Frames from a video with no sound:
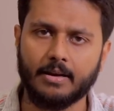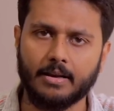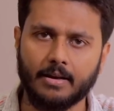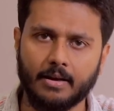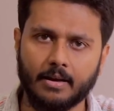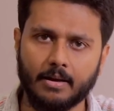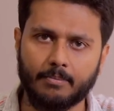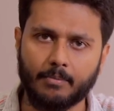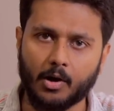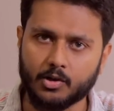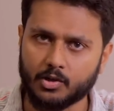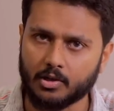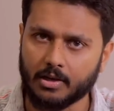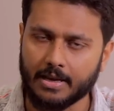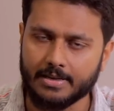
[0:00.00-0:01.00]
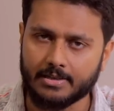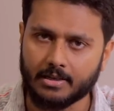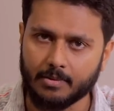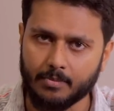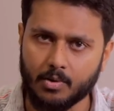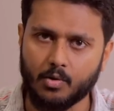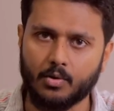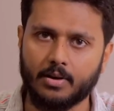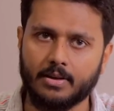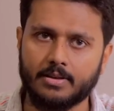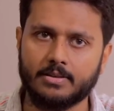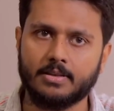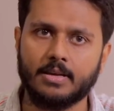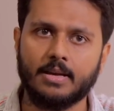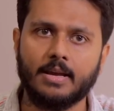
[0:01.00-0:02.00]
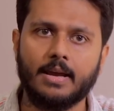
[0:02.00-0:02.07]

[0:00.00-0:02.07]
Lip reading: marginalized communities,